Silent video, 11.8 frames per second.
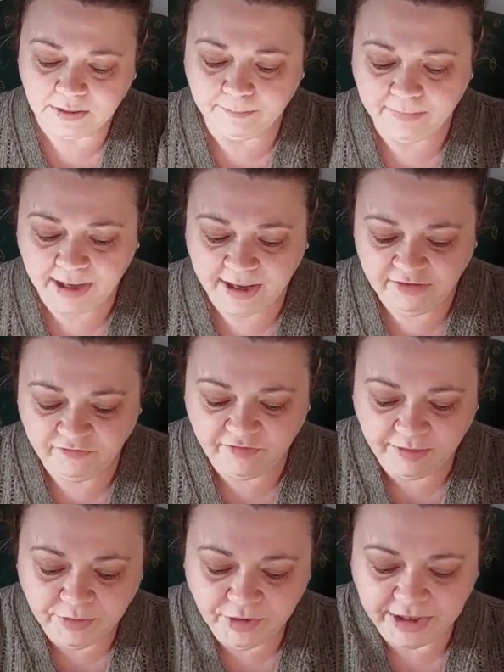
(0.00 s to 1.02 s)
My
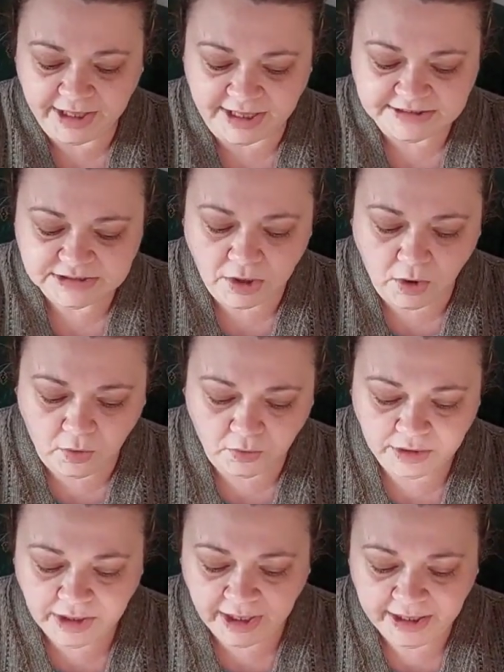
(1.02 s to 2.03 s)
February cast
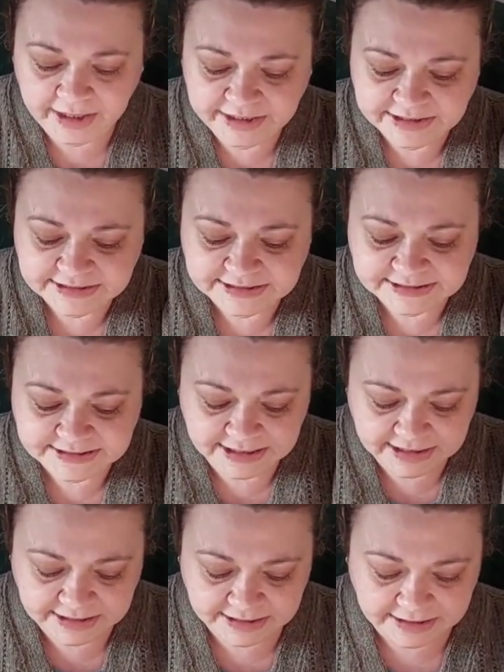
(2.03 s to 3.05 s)
on, it is
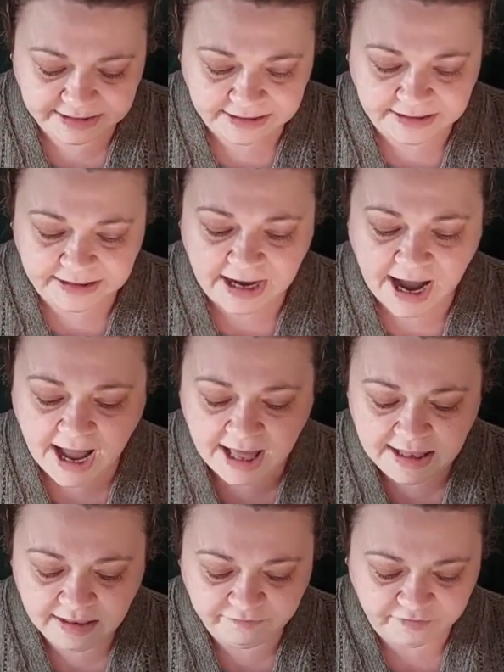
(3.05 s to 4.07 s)

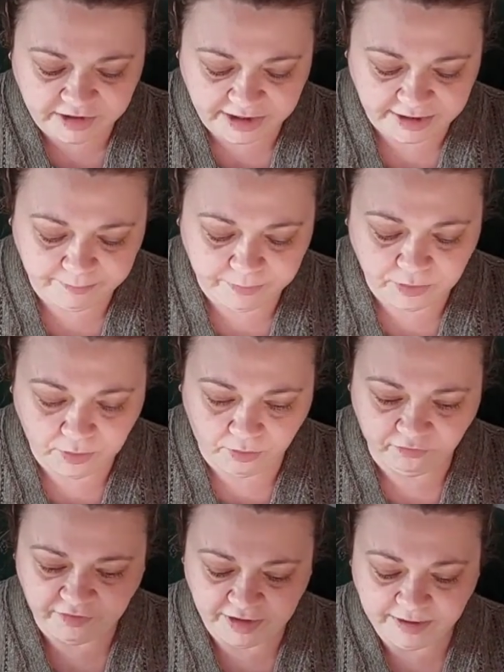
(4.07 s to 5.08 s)
Alvar
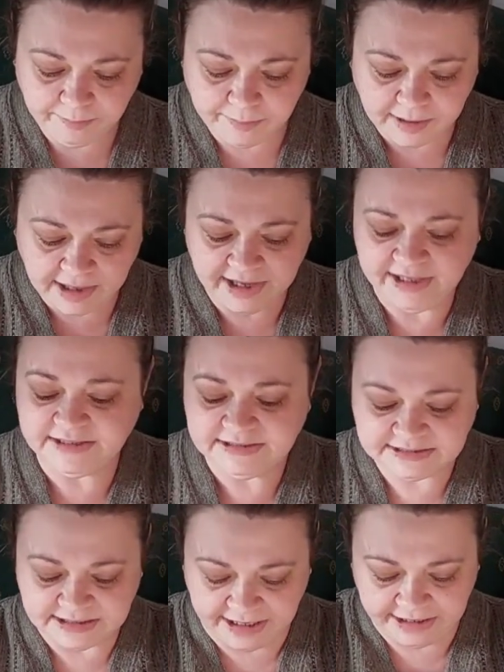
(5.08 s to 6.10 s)
Pullover by
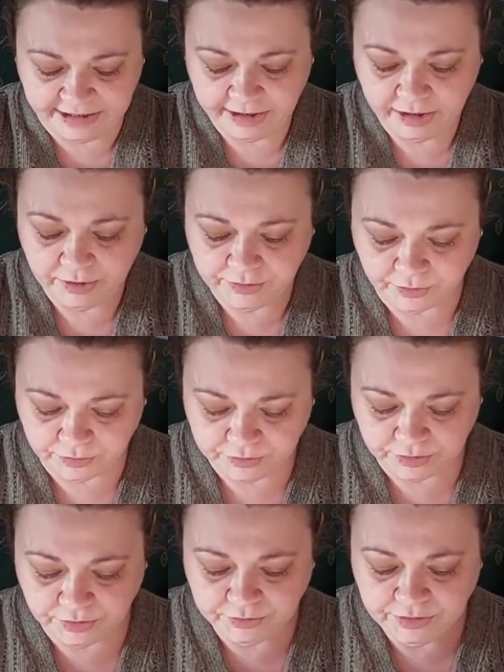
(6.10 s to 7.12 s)
Sari
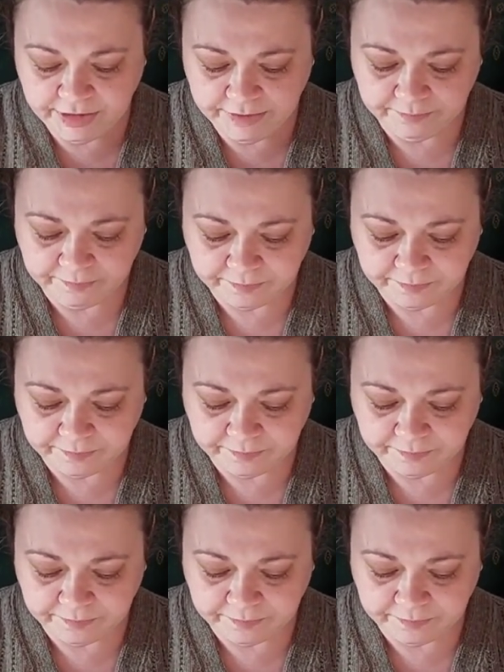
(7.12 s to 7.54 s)
Nordlund.